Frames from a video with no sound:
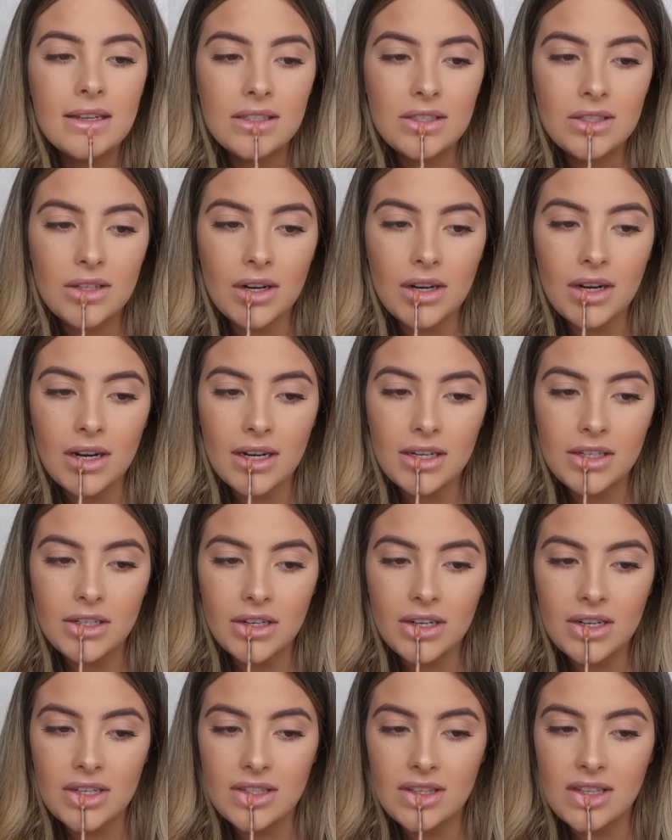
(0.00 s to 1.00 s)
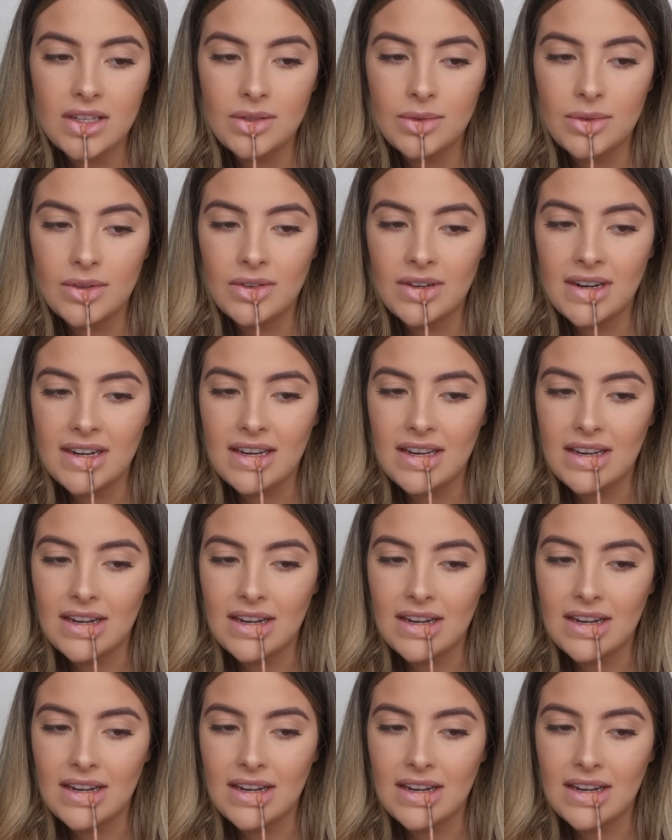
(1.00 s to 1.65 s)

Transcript: so I chose this one right